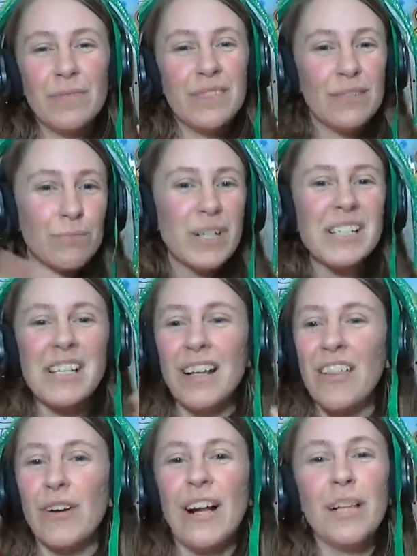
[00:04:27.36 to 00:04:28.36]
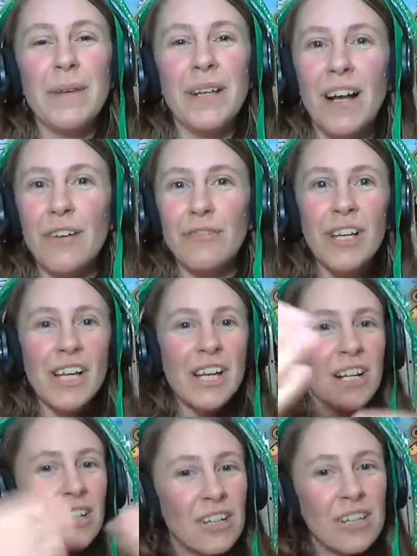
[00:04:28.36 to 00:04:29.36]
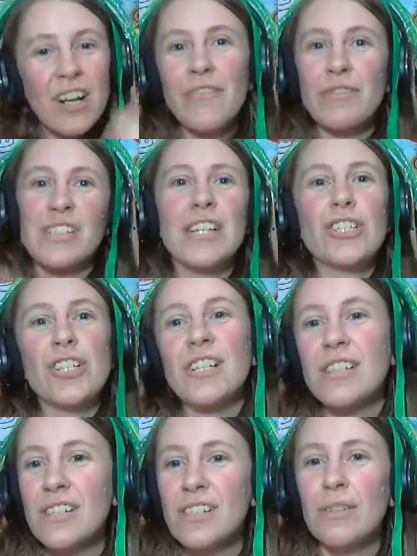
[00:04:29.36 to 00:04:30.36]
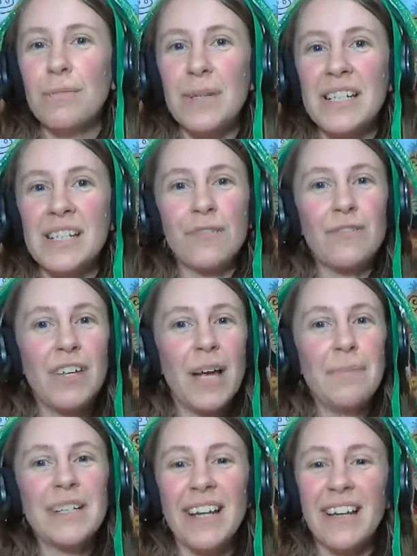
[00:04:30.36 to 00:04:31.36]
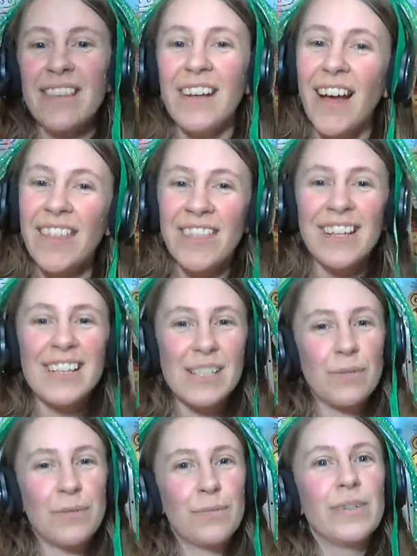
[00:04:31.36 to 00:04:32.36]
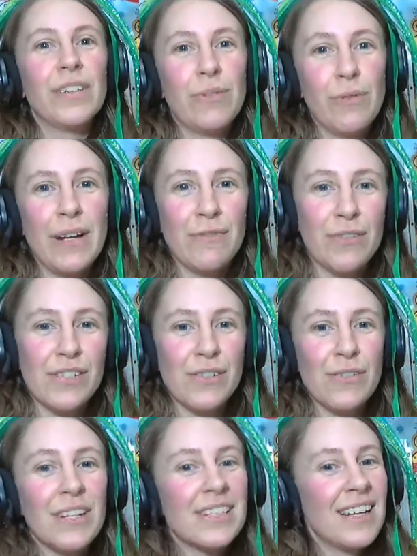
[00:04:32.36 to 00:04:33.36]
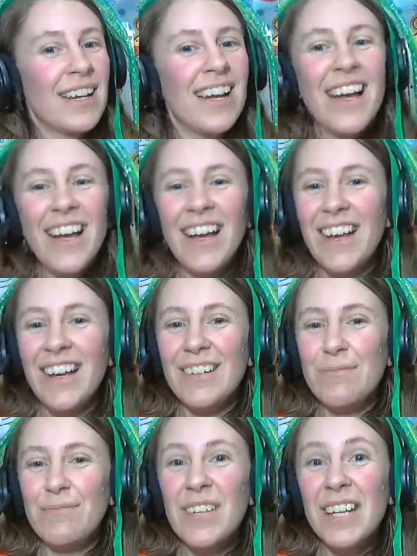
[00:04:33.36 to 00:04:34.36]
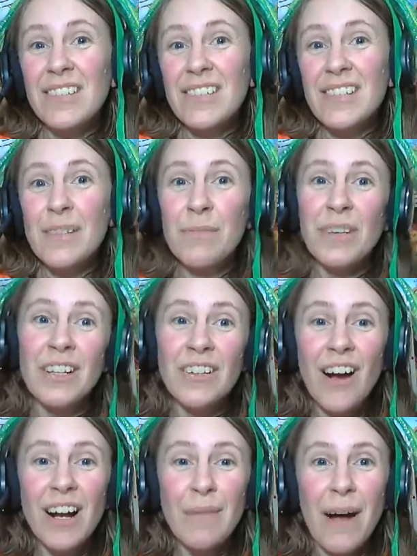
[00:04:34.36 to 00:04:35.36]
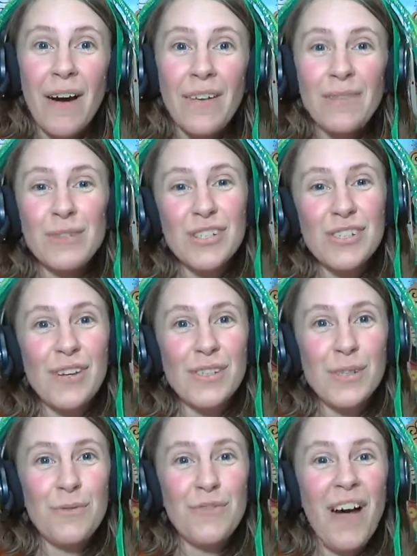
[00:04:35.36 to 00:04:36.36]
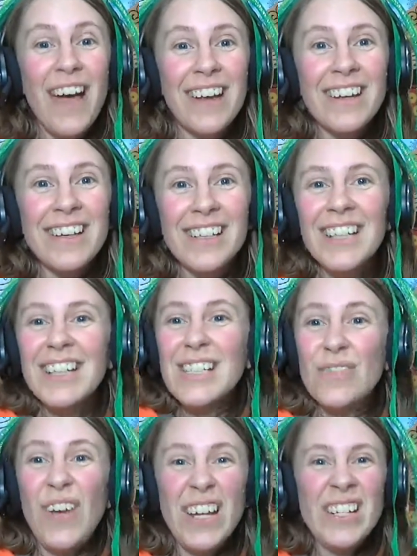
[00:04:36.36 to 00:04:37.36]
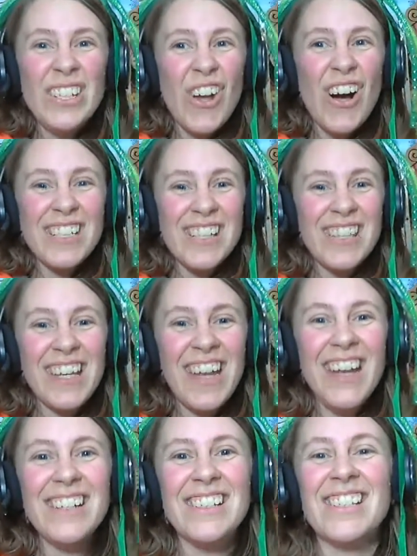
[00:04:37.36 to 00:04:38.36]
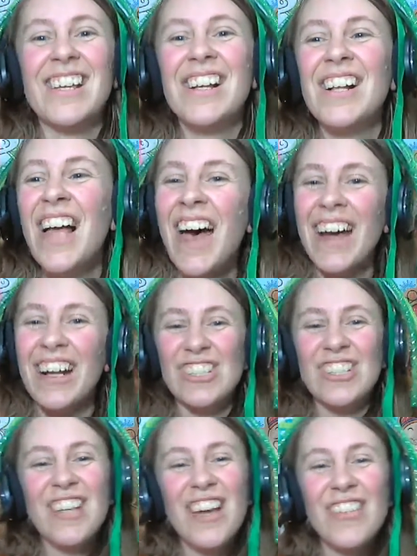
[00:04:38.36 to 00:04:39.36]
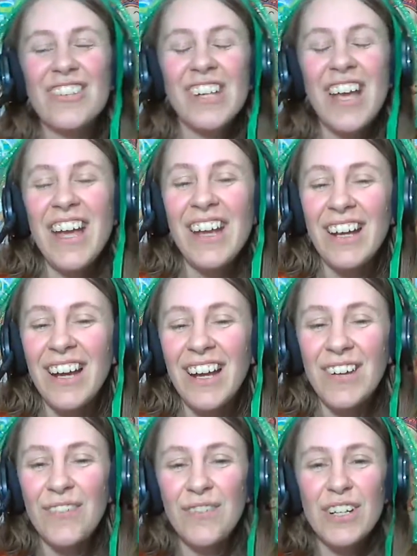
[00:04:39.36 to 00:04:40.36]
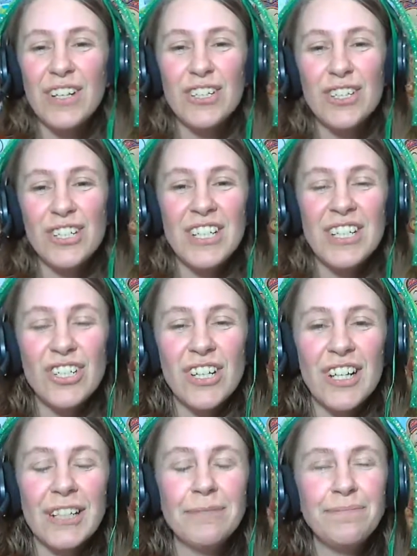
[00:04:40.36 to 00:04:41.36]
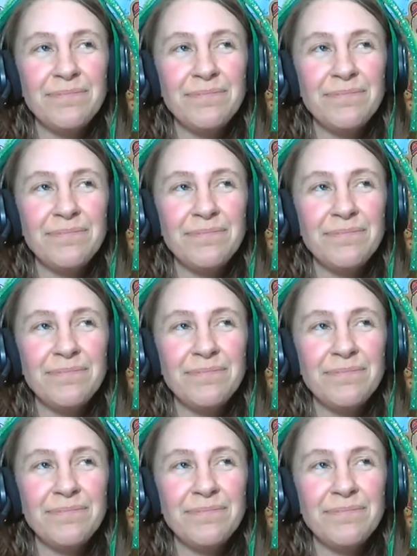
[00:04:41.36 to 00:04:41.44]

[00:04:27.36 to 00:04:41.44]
brings another element of conversation to the piece of VIPKID that I think is really great for the students. And it gives us something to talk about, which is also fun. It's fun to talk to the kids. Actually, the other day I finished teaching